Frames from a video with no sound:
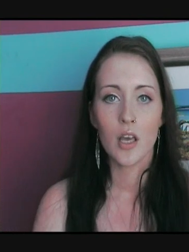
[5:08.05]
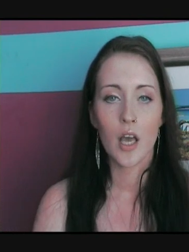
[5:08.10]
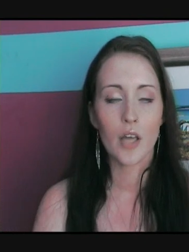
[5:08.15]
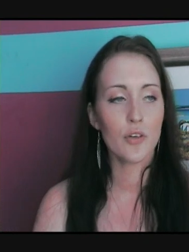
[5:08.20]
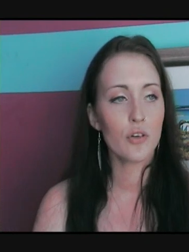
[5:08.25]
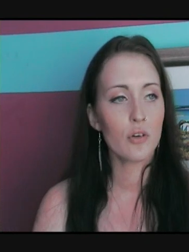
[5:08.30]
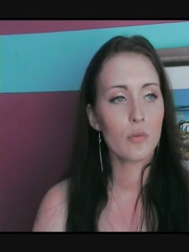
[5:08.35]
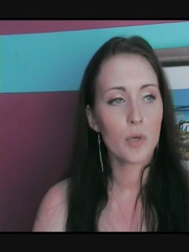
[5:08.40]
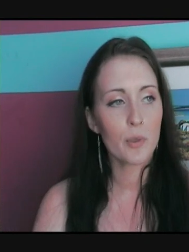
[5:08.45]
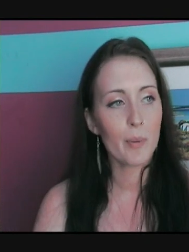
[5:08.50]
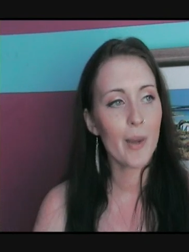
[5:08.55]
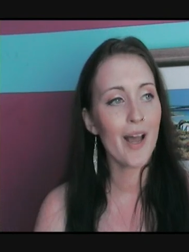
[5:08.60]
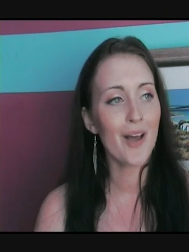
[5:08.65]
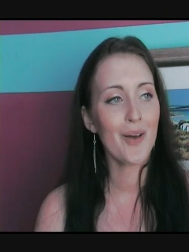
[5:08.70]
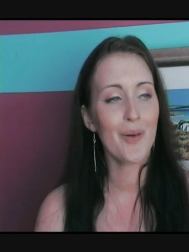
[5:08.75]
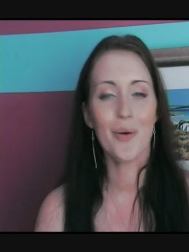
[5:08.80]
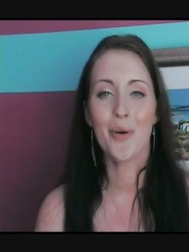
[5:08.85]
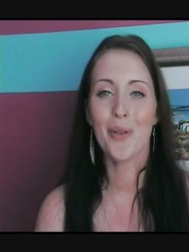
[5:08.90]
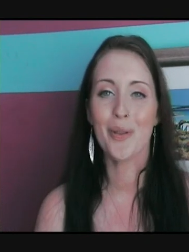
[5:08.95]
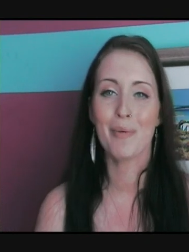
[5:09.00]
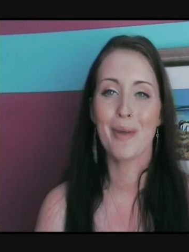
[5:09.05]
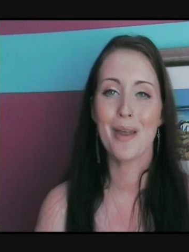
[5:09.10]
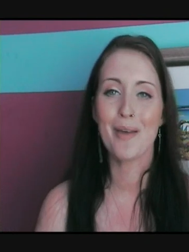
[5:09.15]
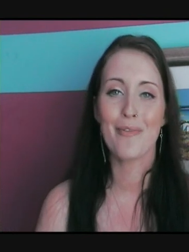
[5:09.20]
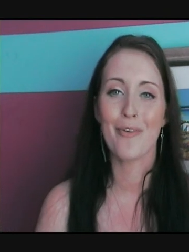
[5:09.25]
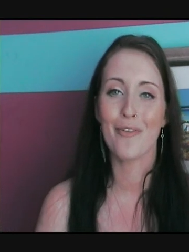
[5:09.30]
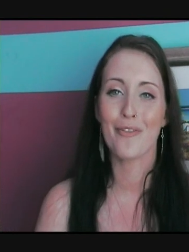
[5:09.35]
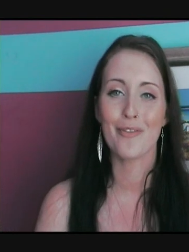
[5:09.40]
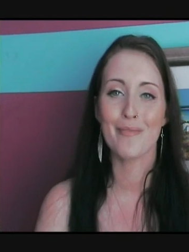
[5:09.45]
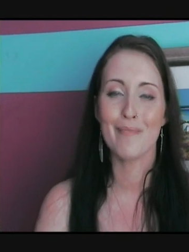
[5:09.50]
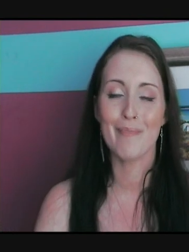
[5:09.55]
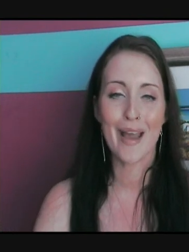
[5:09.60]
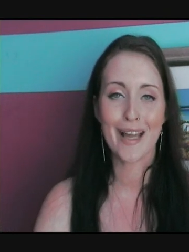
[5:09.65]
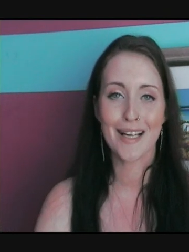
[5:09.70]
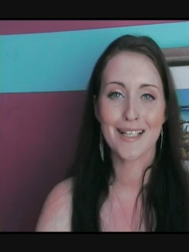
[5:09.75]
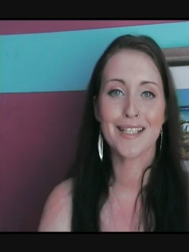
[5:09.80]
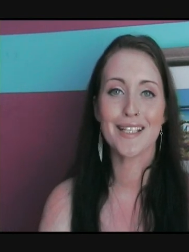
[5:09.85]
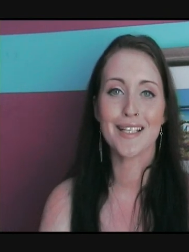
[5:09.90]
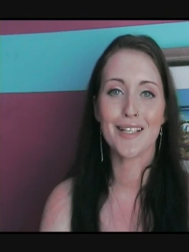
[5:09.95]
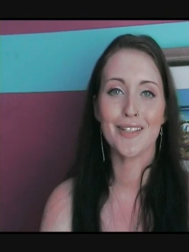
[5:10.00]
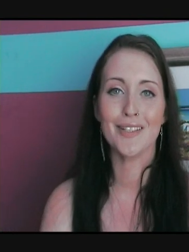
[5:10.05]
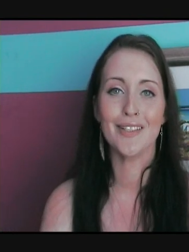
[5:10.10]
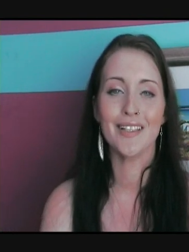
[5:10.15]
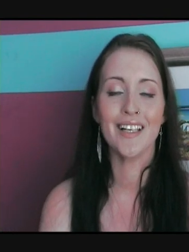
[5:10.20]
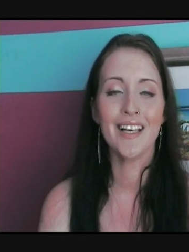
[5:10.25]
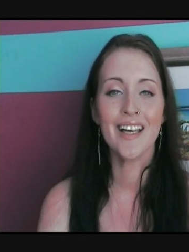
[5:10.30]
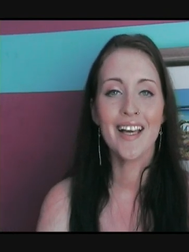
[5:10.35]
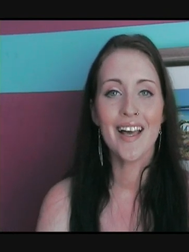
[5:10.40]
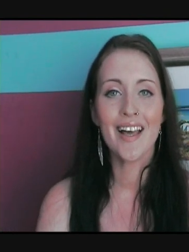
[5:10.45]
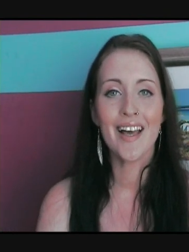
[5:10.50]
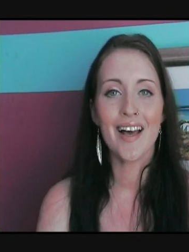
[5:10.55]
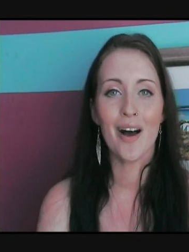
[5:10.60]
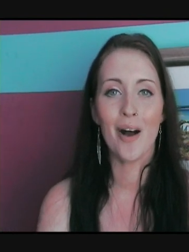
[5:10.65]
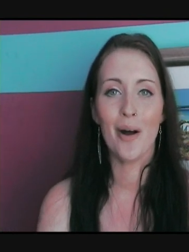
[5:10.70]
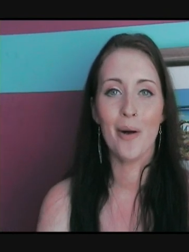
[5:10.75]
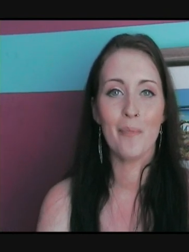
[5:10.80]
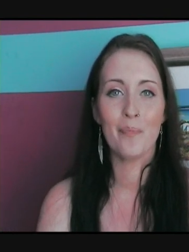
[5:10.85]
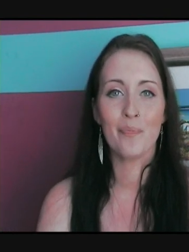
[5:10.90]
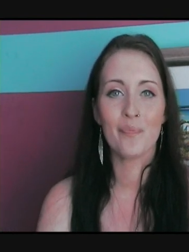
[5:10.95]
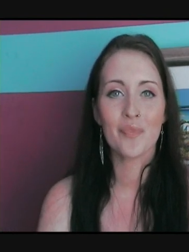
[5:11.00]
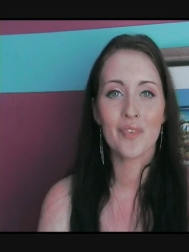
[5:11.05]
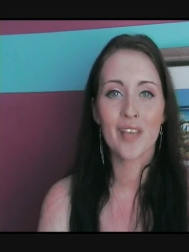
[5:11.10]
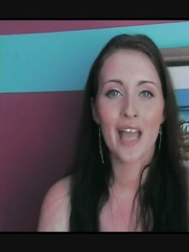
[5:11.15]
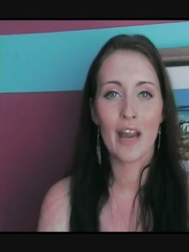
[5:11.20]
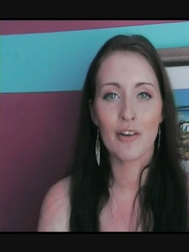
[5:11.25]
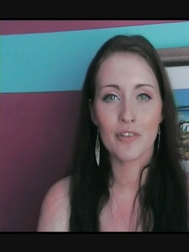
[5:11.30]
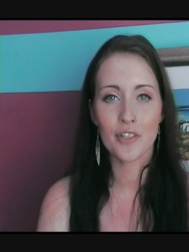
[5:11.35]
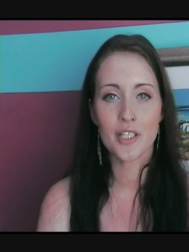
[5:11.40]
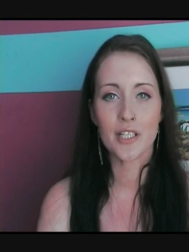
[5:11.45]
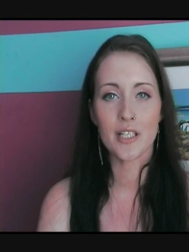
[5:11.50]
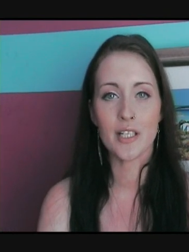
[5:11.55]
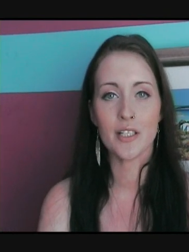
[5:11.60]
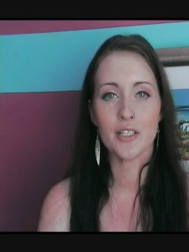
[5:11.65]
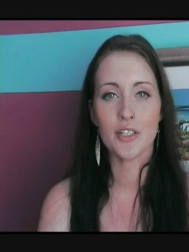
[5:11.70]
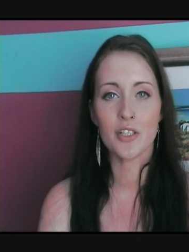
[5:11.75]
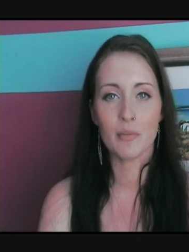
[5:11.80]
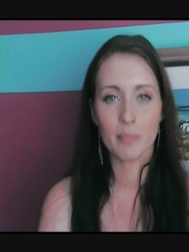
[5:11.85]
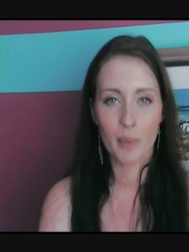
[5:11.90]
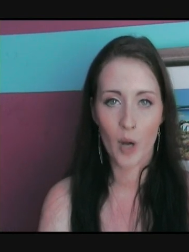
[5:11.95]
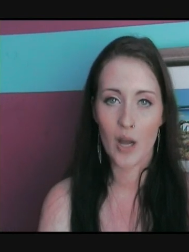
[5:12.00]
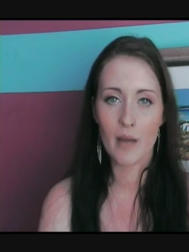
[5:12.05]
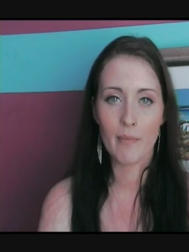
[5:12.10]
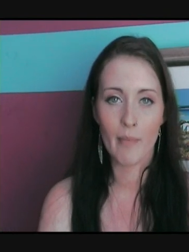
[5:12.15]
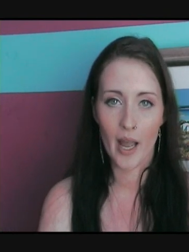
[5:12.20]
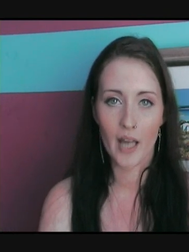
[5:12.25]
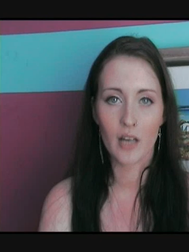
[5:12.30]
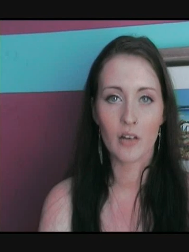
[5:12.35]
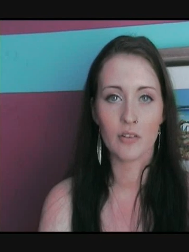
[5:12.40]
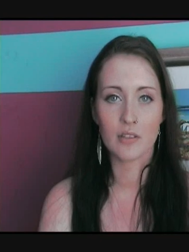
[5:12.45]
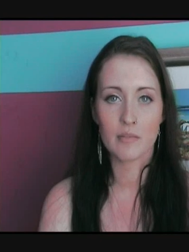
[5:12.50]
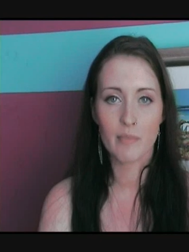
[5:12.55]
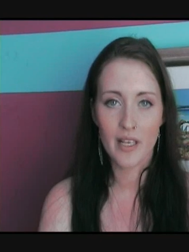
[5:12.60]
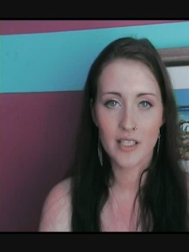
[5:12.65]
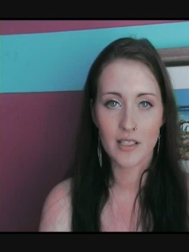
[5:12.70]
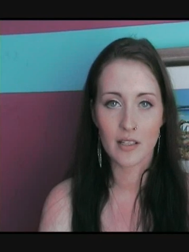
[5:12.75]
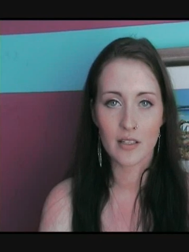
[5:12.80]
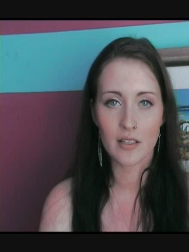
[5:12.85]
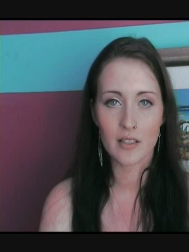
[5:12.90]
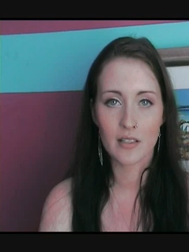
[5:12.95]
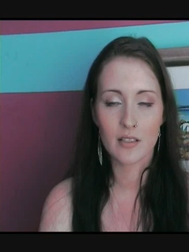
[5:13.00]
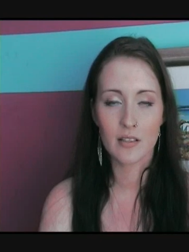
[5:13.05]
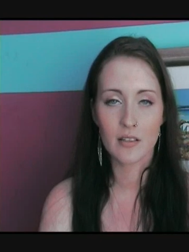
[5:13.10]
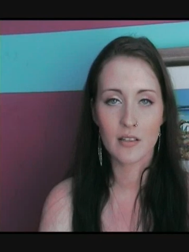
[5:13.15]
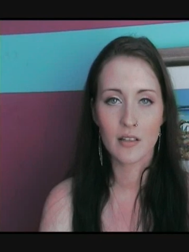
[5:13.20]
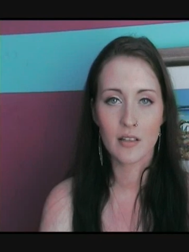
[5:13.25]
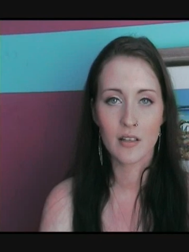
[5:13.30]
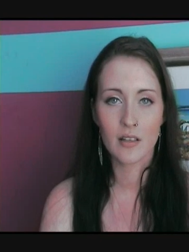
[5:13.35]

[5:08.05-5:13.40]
And you know, what about all the people from Mexican um, heritage that buy MAC Cosmetics?